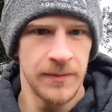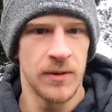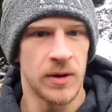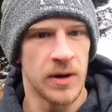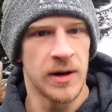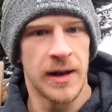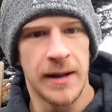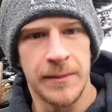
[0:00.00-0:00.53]
Not
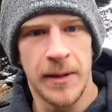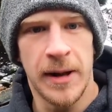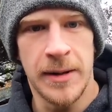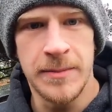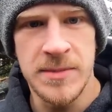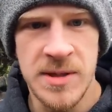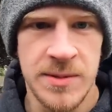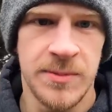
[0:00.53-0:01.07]
going to name
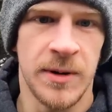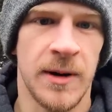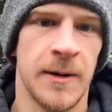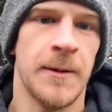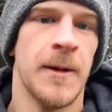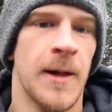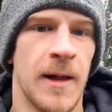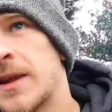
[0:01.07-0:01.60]
names, but...
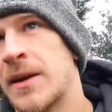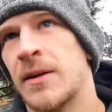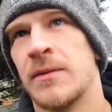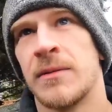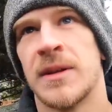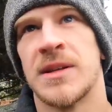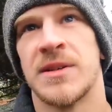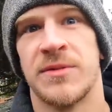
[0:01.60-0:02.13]
You know,
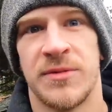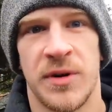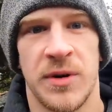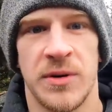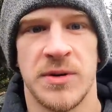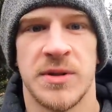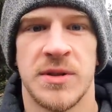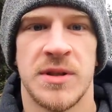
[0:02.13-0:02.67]
there's some
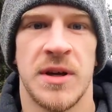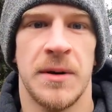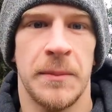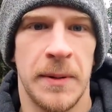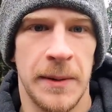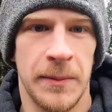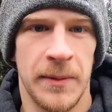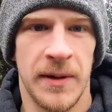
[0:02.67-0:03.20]
photos of certain
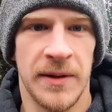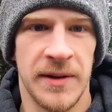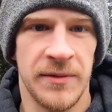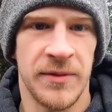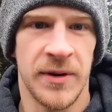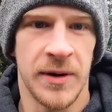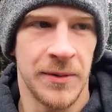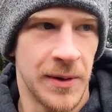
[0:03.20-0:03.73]
people that did
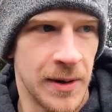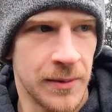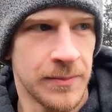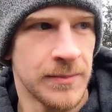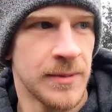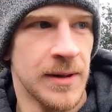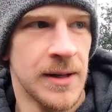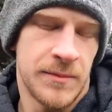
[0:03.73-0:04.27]
very well,
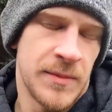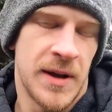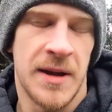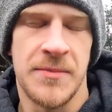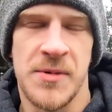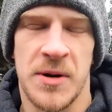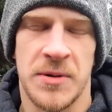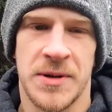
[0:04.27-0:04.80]

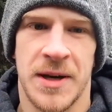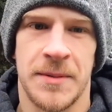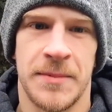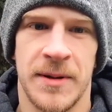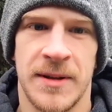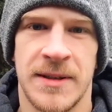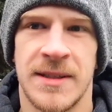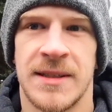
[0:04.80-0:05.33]
became world
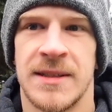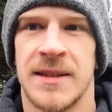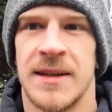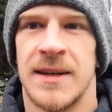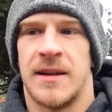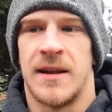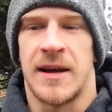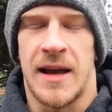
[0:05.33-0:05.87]
champions.
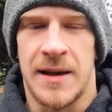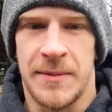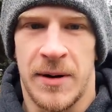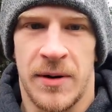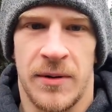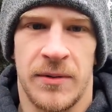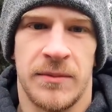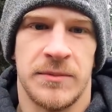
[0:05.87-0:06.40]
that came
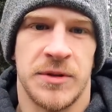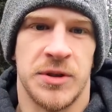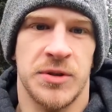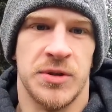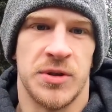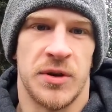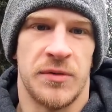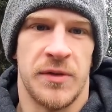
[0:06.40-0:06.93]
out
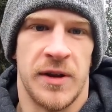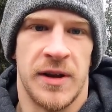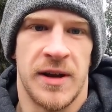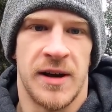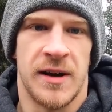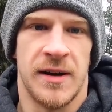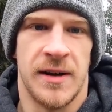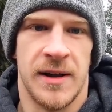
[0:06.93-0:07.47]
juiced off their
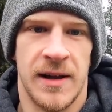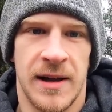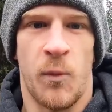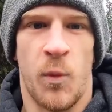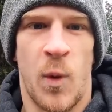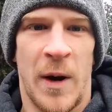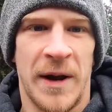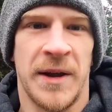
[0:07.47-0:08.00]
nut.
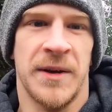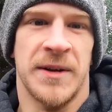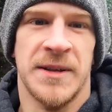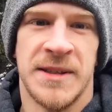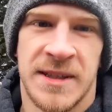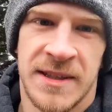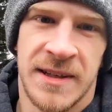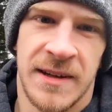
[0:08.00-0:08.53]

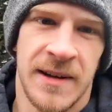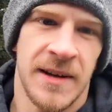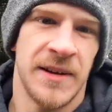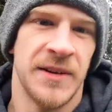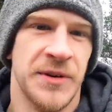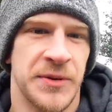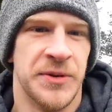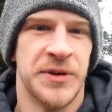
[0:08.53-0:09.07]
Wankers,
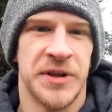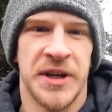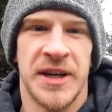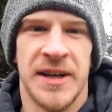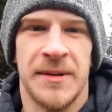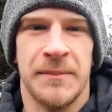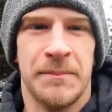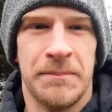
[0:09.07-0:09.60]
you
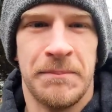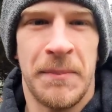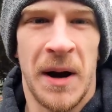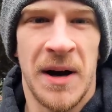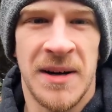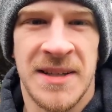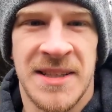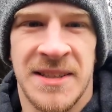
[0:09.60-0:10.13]
cheating
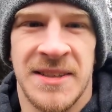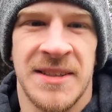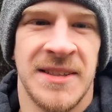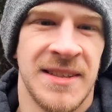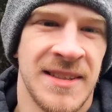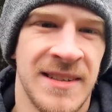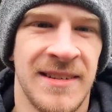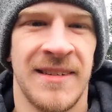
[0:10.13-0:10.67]

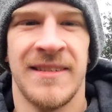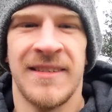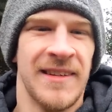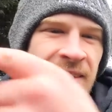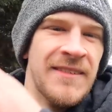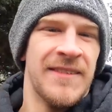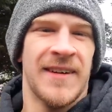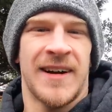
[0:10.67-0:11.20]
bastards.
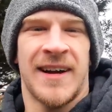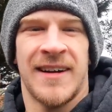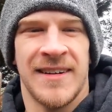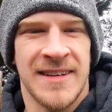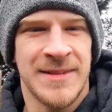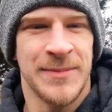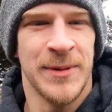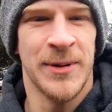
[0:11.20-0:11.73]
Get the fuck out
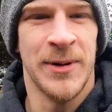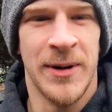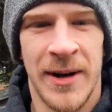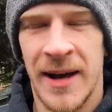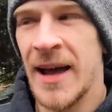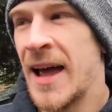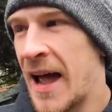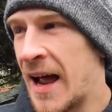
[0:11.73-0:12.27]
of the sport.
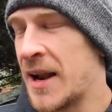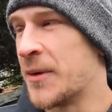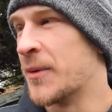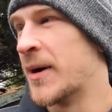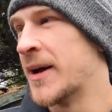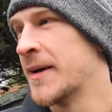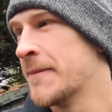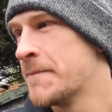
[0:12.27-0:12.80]

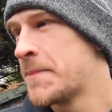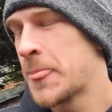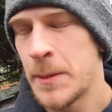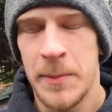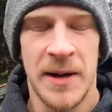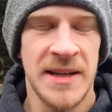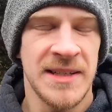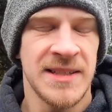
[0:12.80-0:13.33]
Anyway,
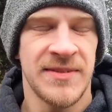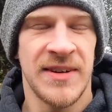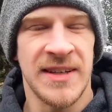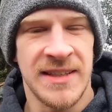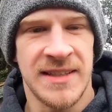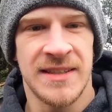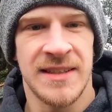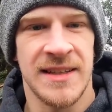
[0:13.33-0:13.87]
Pace
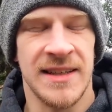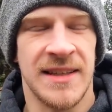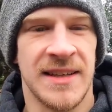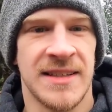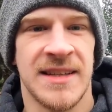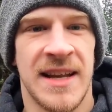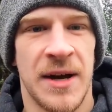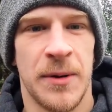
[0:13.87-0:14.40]
thinks it
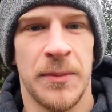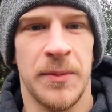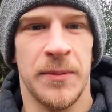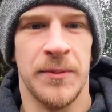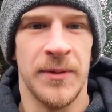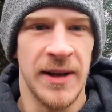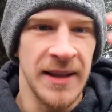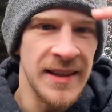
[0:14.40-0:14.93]
doesn't help
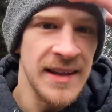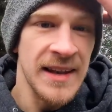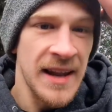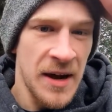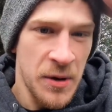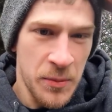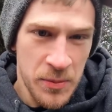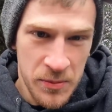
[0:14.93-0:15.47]
them. It didn't
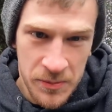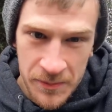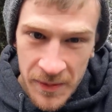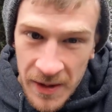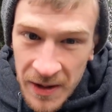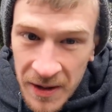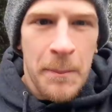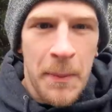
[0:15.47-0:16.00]
help them.
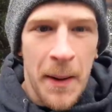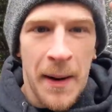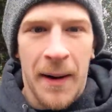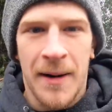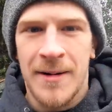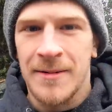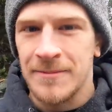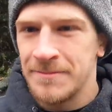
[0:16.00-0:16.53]

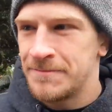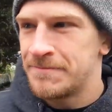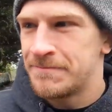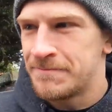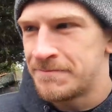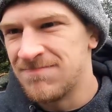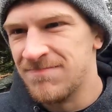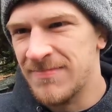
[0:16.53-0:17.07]
But
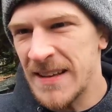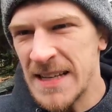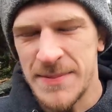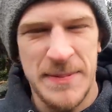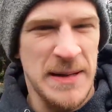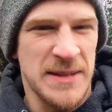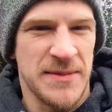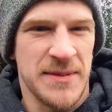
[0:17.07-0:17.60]
it
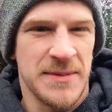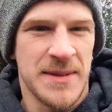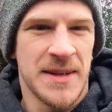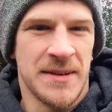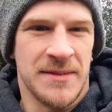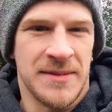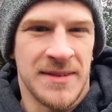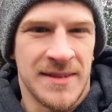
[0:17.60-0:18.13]
speaks for
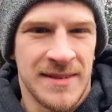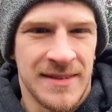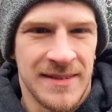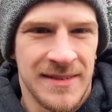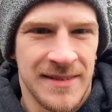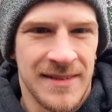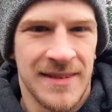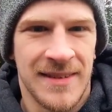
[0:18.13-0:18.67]
themselves.
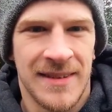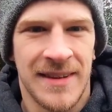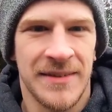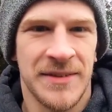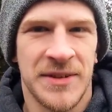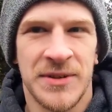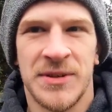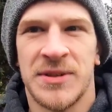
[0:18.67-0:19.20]
They
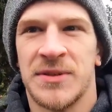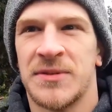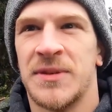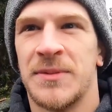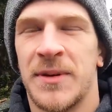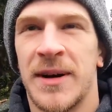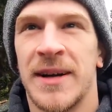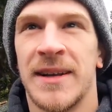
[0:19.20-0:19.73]
were juiced off
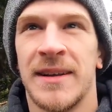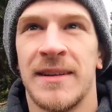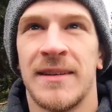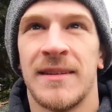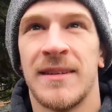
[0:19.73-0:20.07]
their brain.